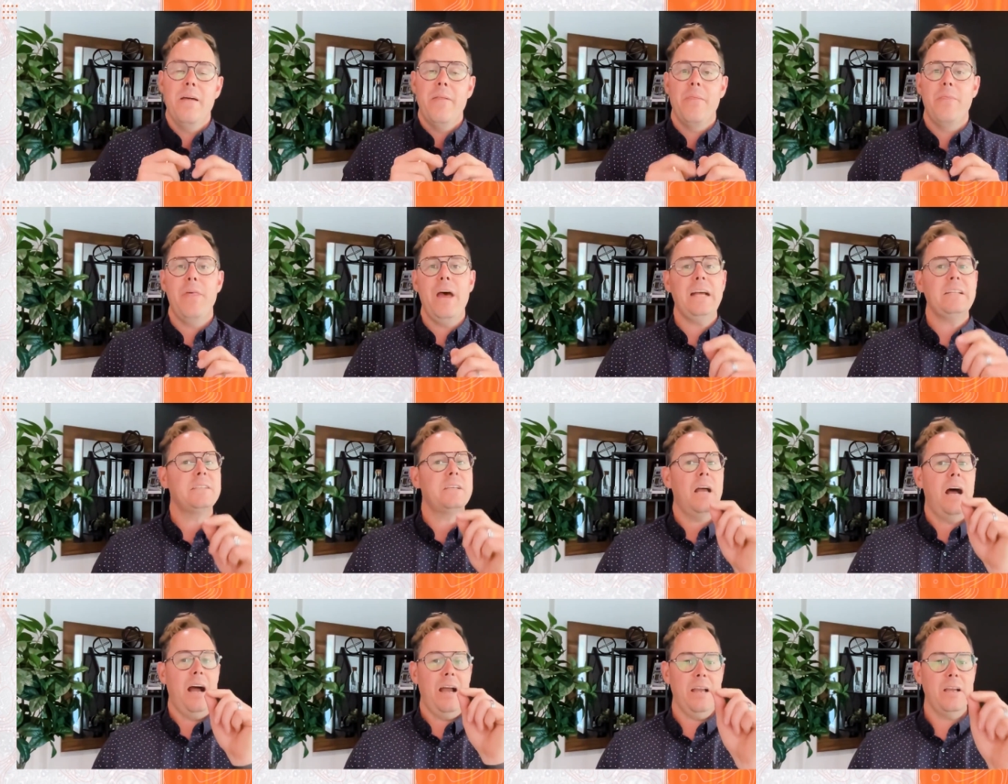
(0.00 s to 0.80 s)
That's,
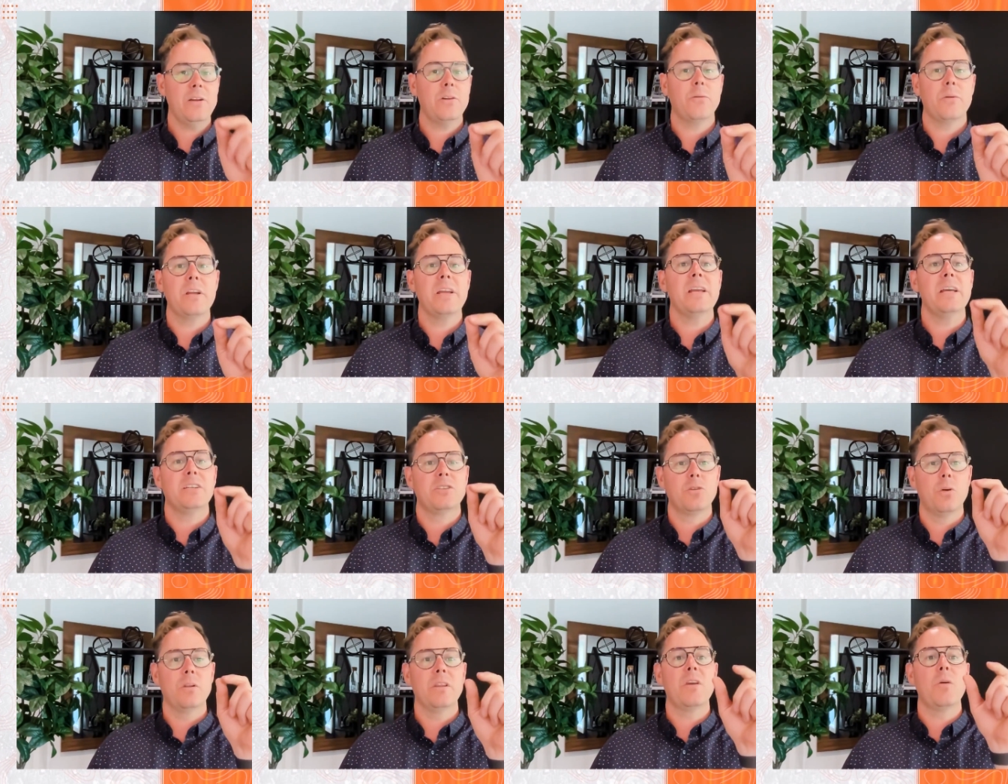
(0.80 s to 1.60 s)
I agree, is
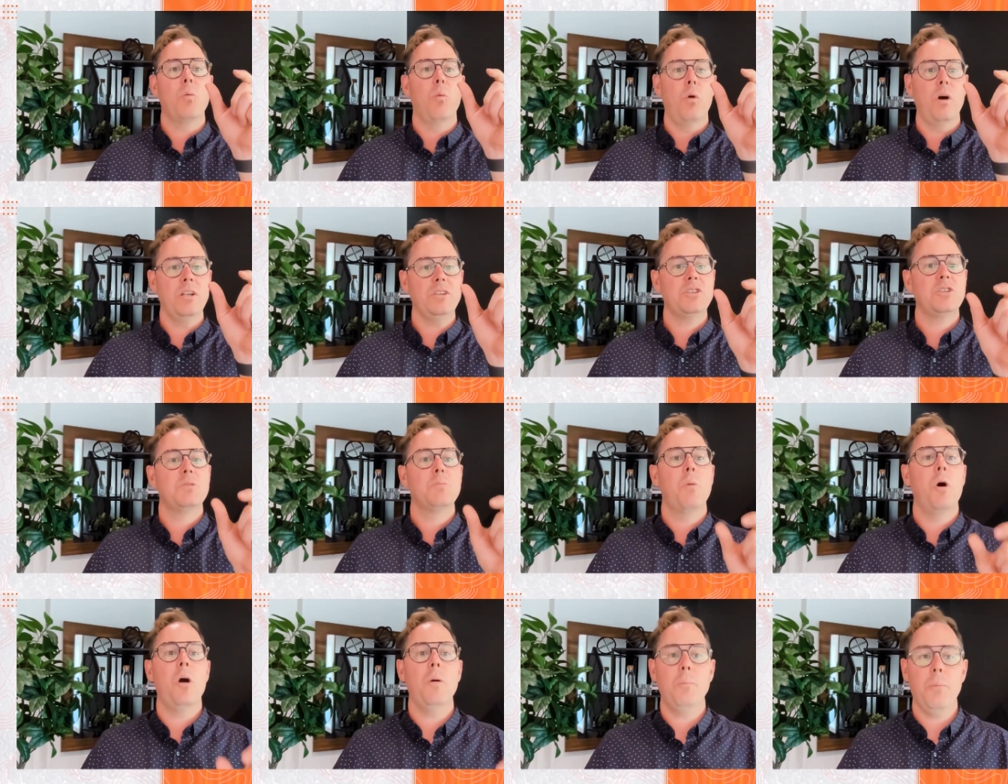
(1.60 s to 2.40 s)
only one
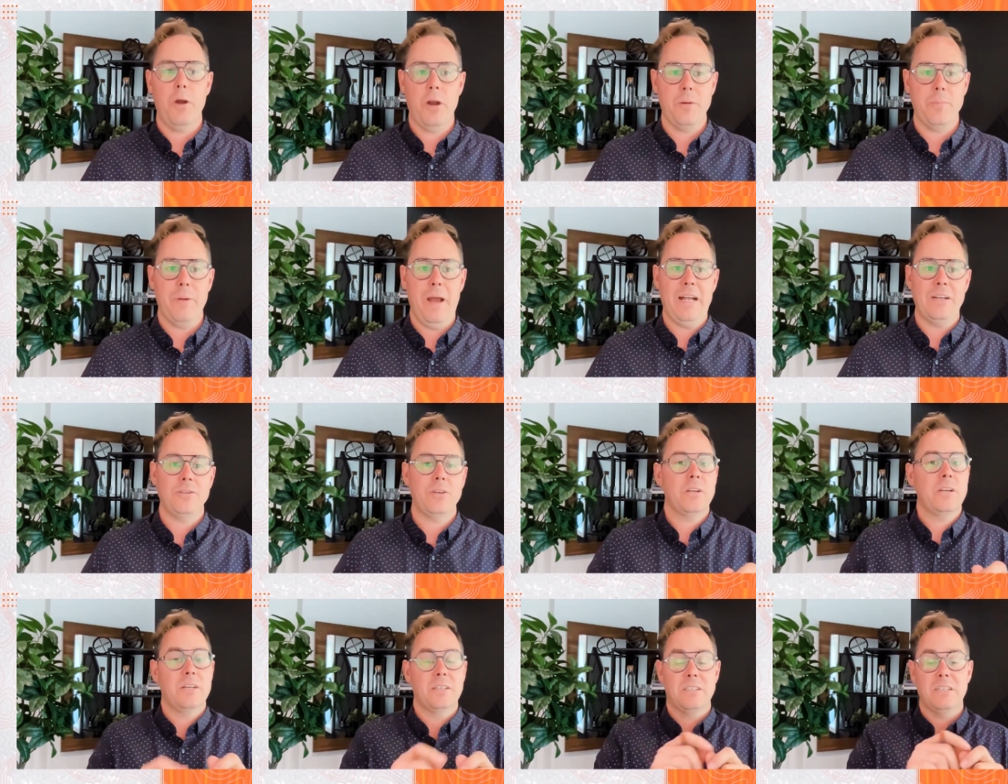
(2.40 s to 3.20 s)
small part,
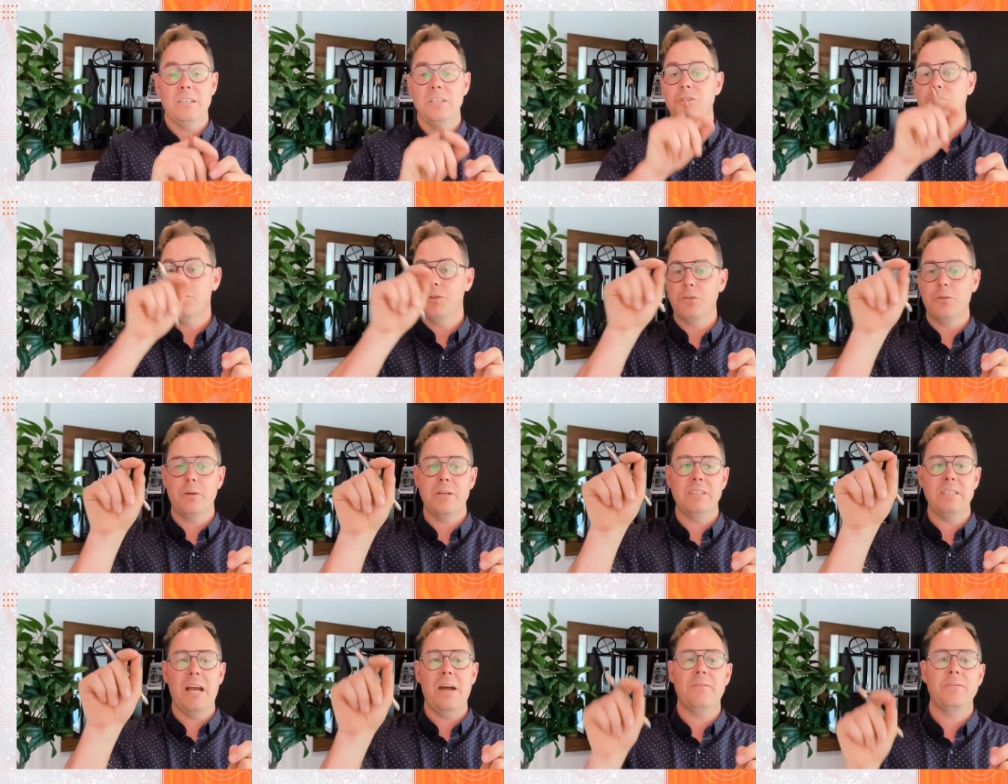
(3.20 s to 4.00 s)
Patrick, because interest
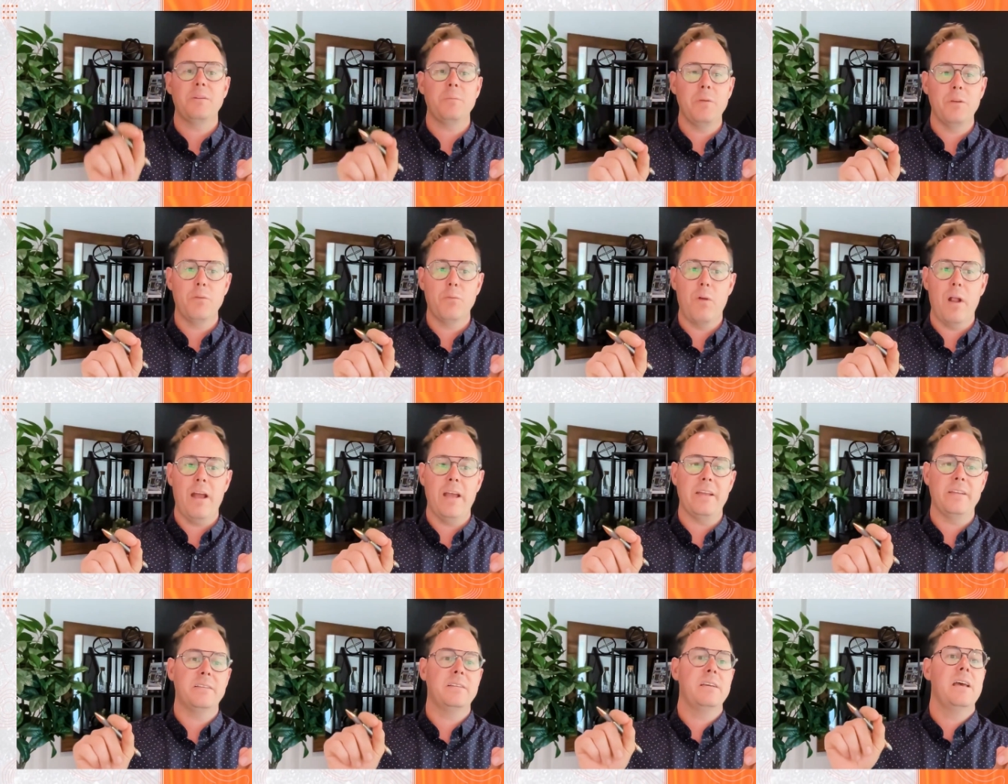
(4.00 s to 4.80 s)
rates have to be
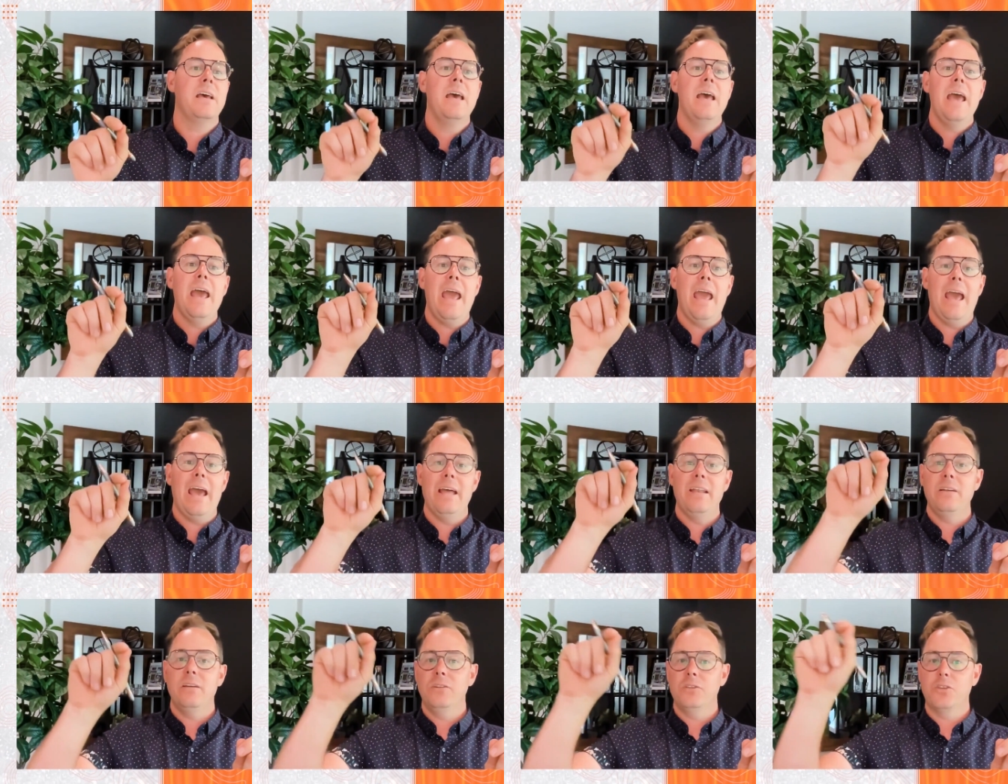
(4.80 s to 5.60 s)
right
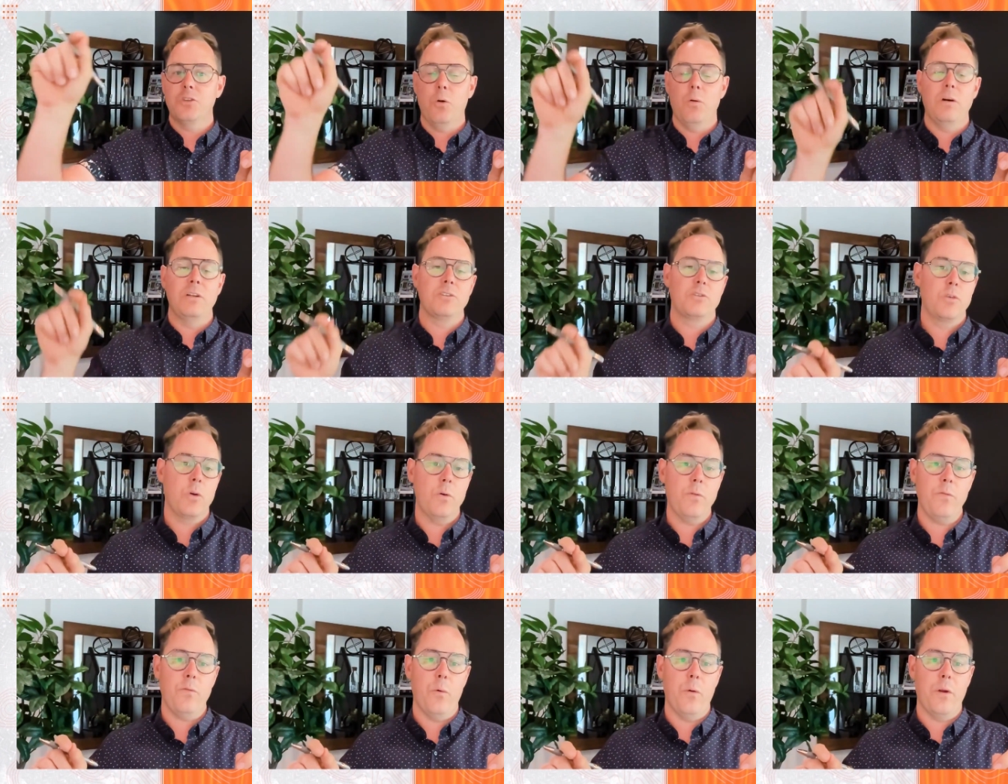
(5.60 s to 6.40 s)
and so on and so
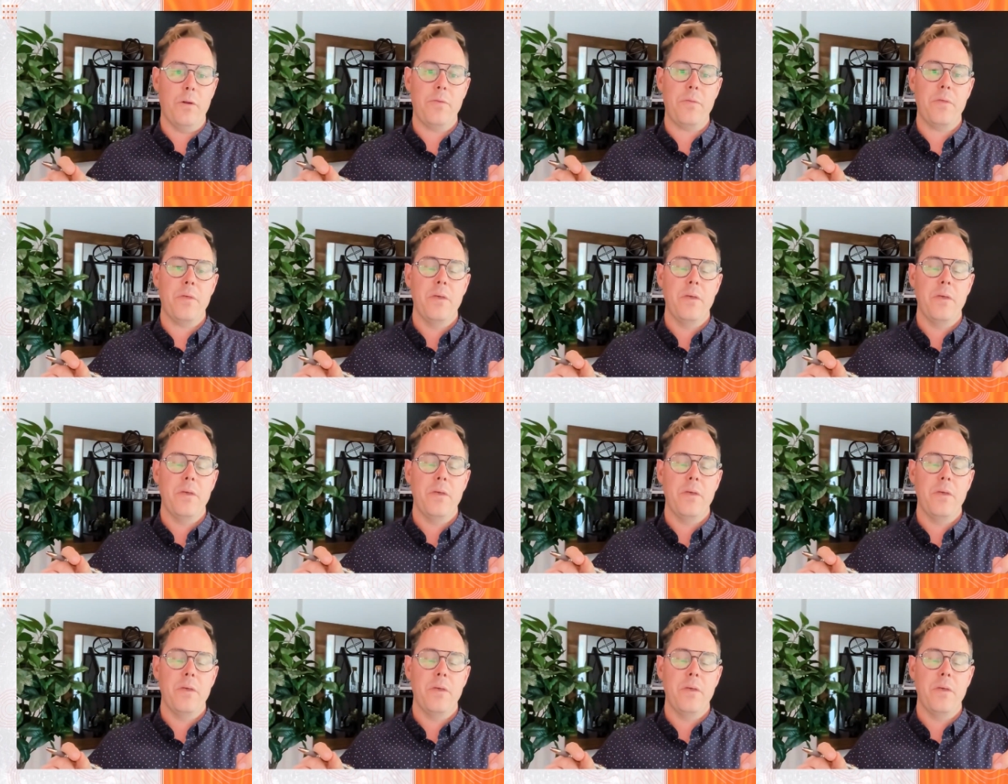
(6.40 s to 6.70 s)
forth,